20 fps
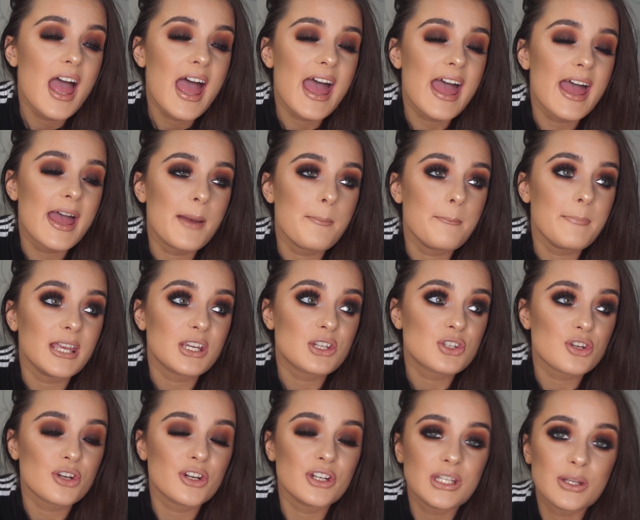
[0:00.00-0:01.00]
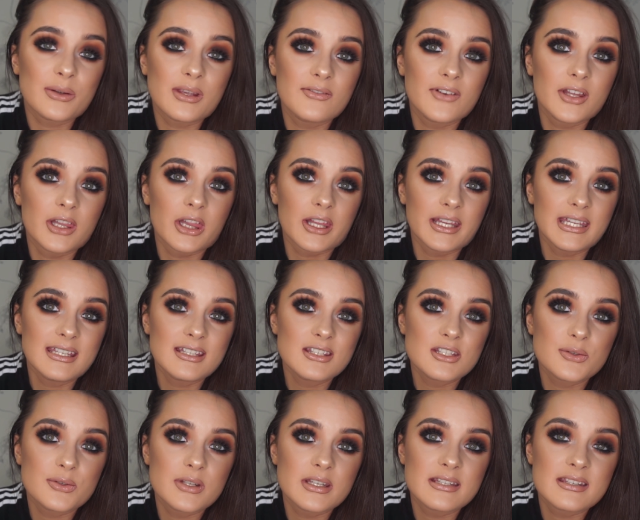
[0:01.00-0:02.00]
make sure you give a like
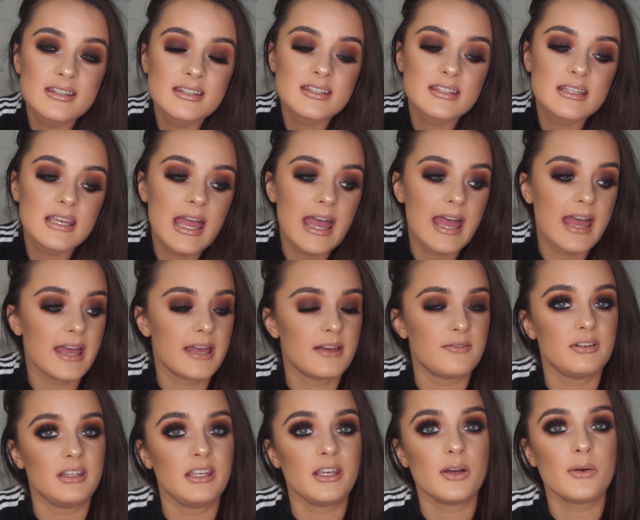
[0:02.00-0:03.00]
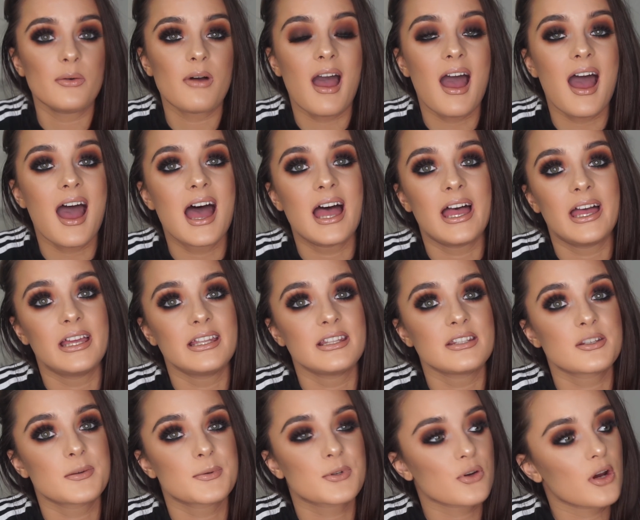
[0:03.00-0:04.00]
to this video
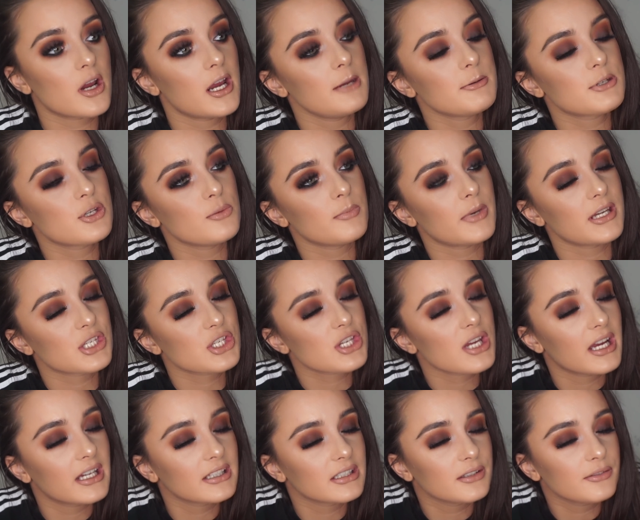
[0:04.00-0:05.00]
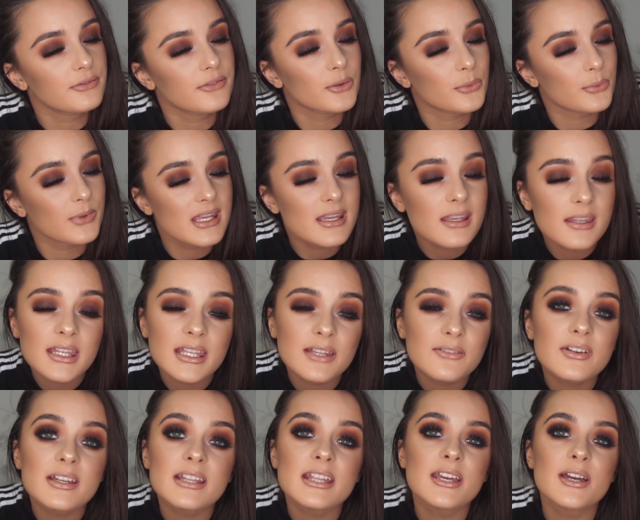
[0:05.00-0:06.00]
and subscribe to my channel for weekly
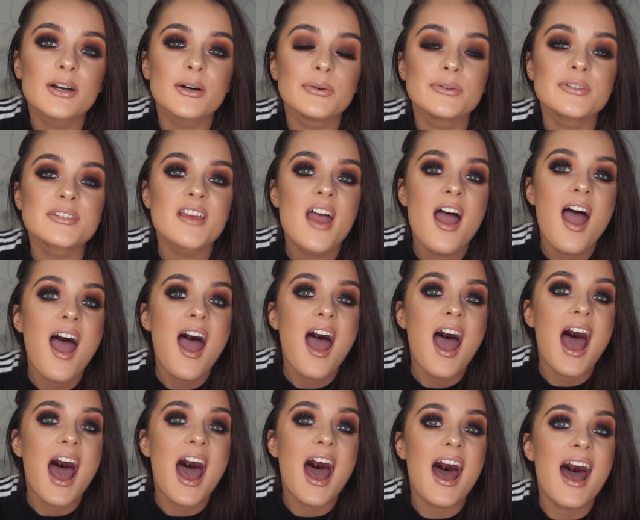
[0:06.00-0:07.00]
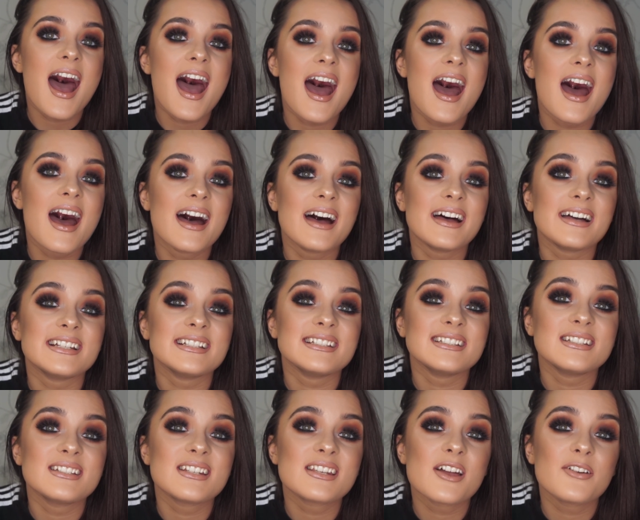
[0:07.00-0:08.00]
videos,
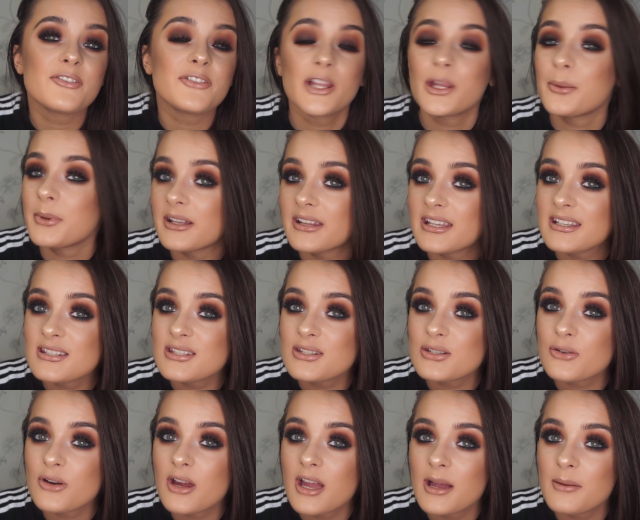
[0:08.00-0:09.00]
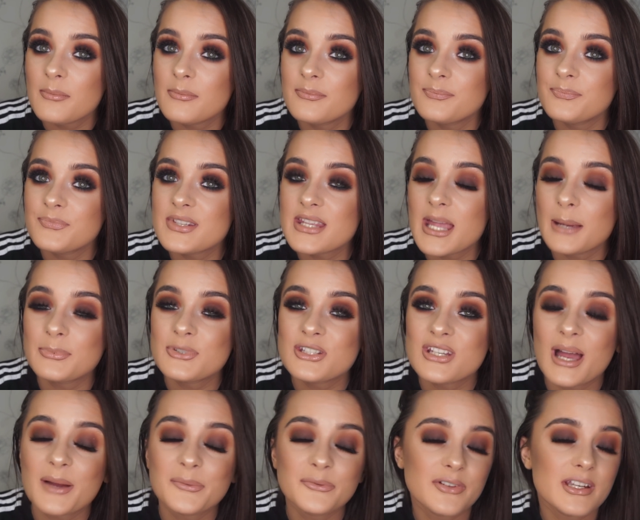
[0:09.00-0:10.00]
and follow me on Instagram,
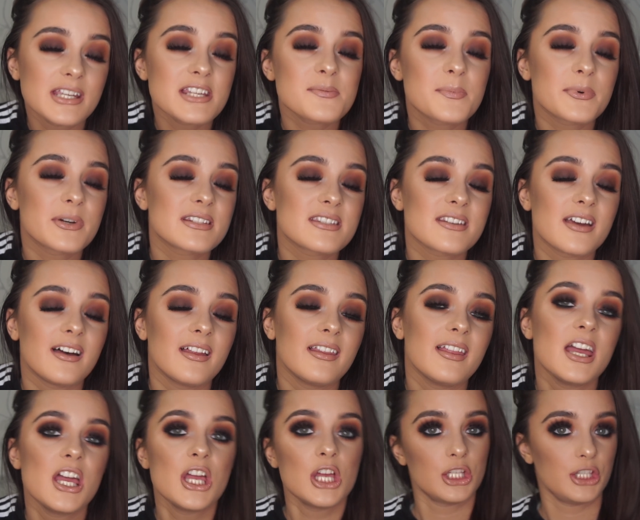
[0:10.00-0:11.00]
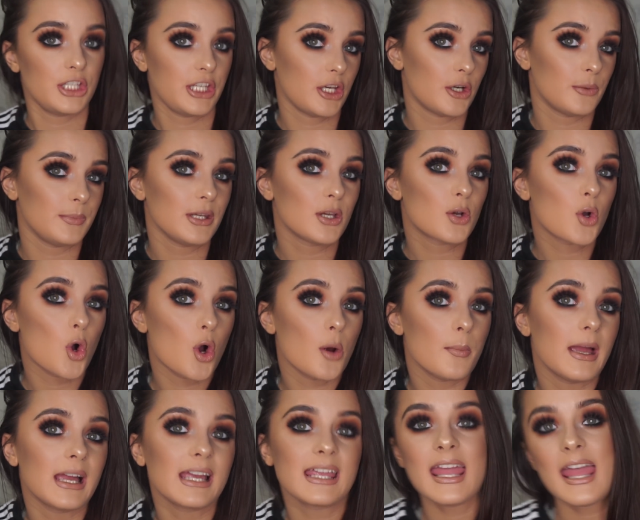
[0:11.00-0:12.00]
Snapchat and Facebook. It's all
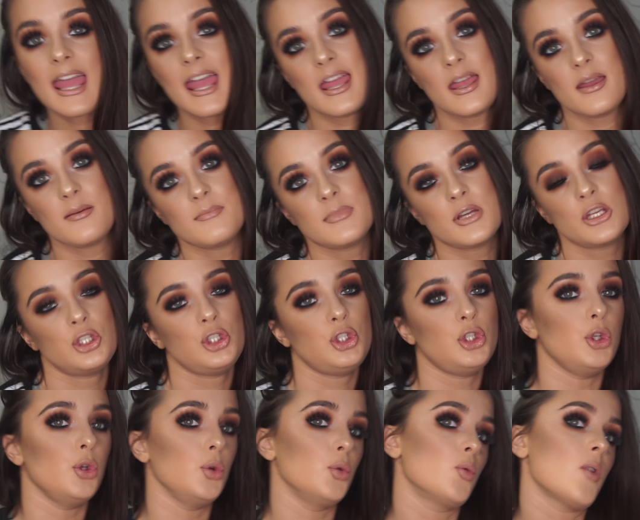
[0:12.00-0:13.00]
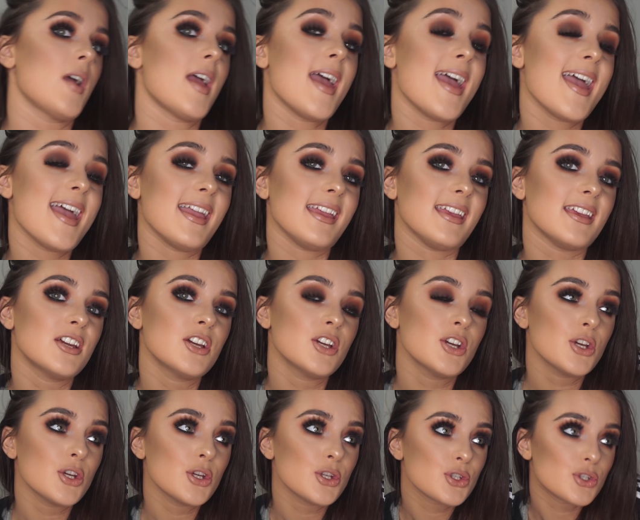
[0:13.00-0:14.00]
naomicormackmua.
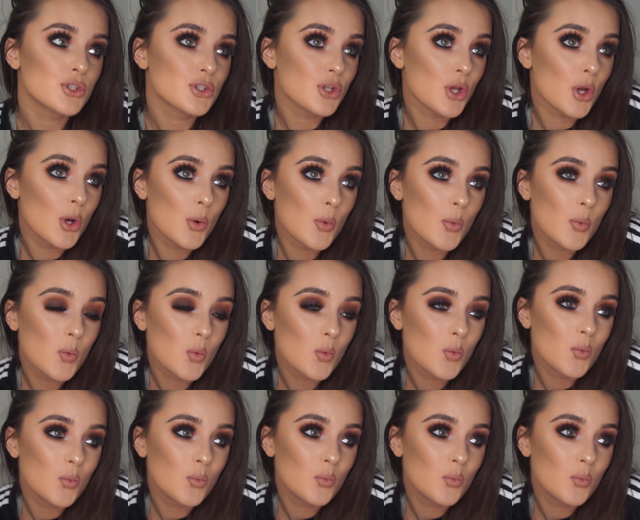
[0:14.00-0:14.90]
So